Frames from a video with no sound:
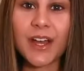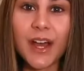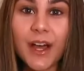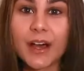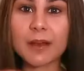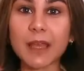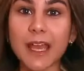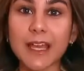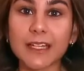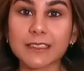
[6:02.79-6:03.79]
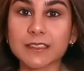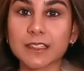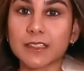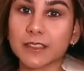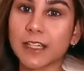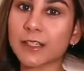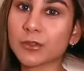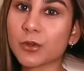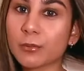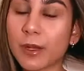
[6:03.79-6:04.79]
and
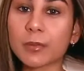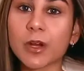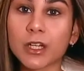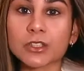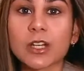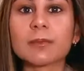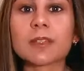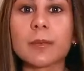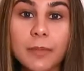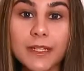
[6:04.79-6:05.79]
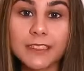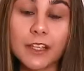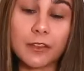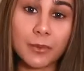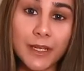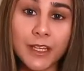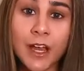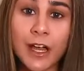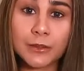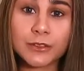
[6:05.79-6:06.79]
ignore my bra straps, but the way that
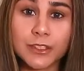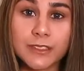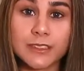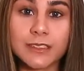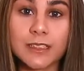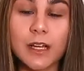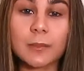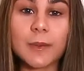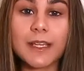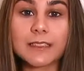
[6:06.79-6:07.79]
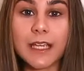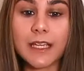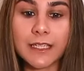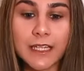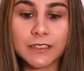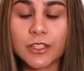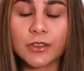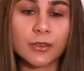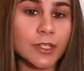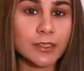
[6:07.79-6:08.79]
I would dress this up is again to
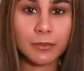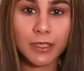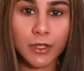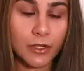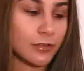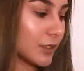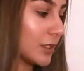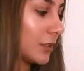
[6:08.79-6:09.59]
throw something over.